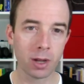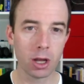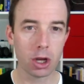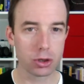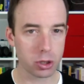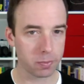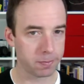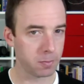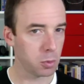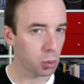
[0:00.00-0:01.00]
So,
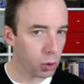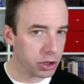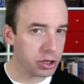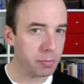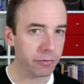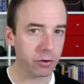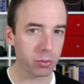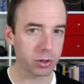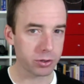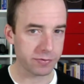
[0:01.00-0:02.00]
which do you prefer with
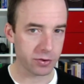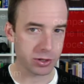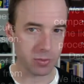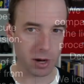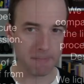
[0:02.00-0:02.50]
those first three?